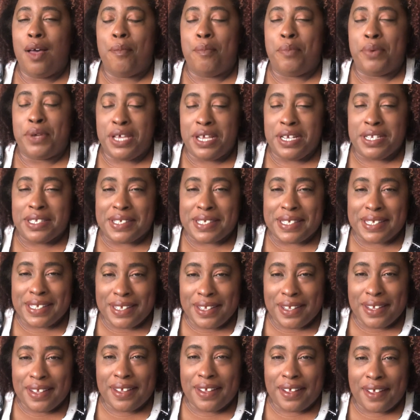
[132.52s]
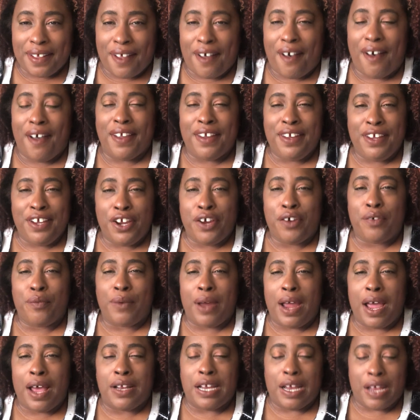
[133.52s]
but year
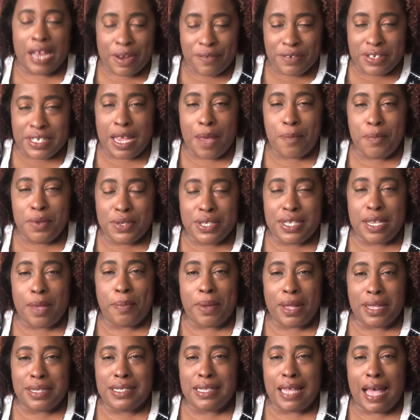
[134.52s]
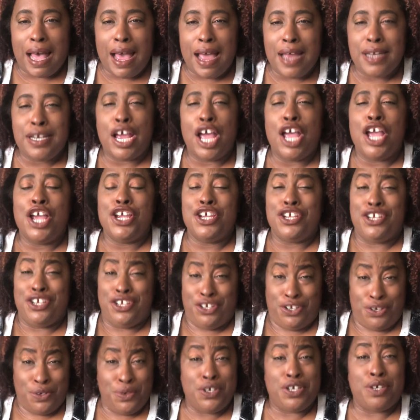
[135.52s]
round. Every time you step outside,
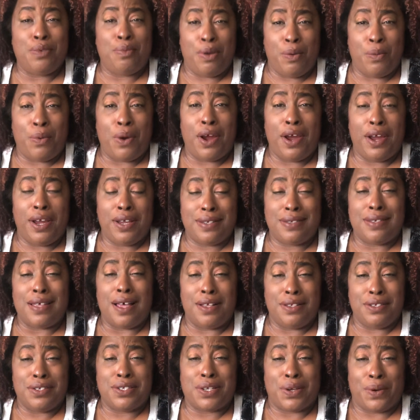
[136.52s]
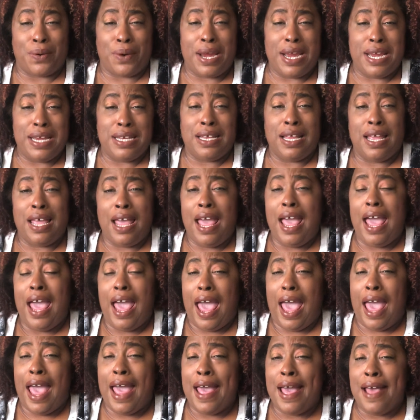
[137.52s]
you should be wearing sunscreen.
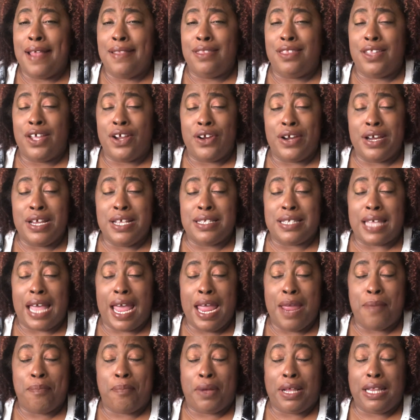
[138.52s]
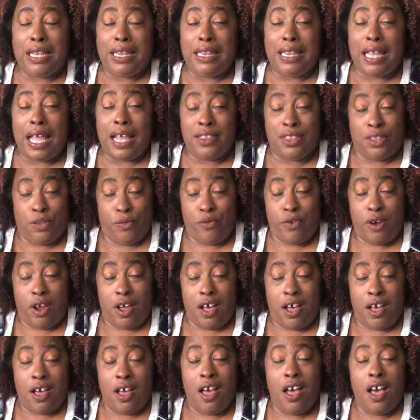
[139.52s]
And there is a
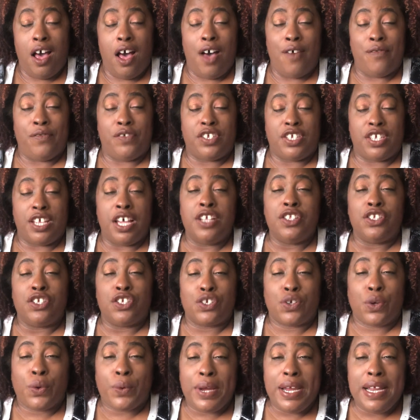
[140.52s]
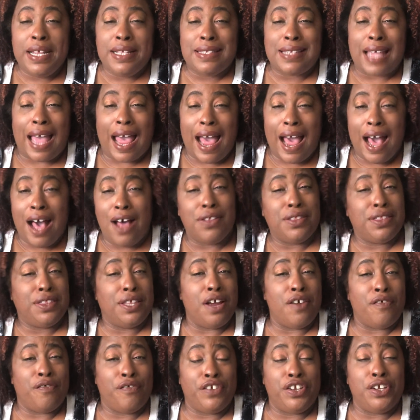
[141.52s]
plethora of sunscreens out
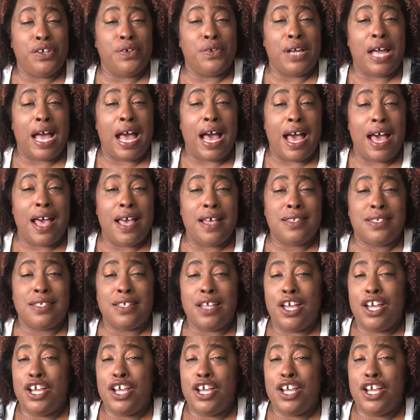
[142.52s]
there for you guys